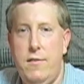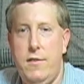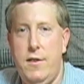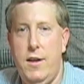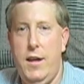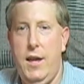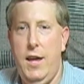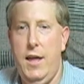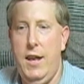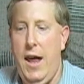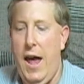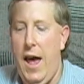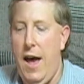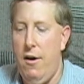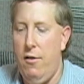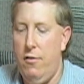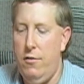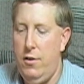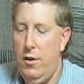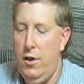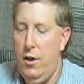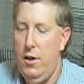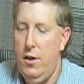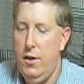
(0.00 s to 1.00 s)
to get out.
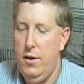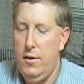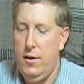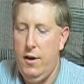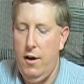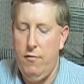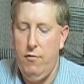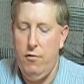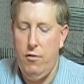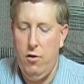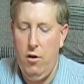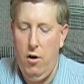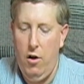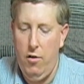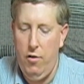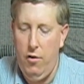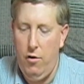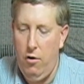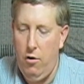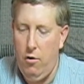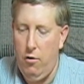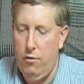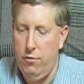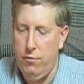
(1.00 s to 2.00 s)
Cover all the
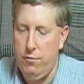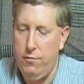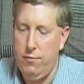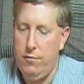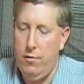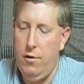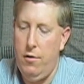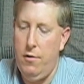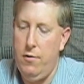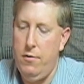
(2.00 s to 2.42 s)
holes.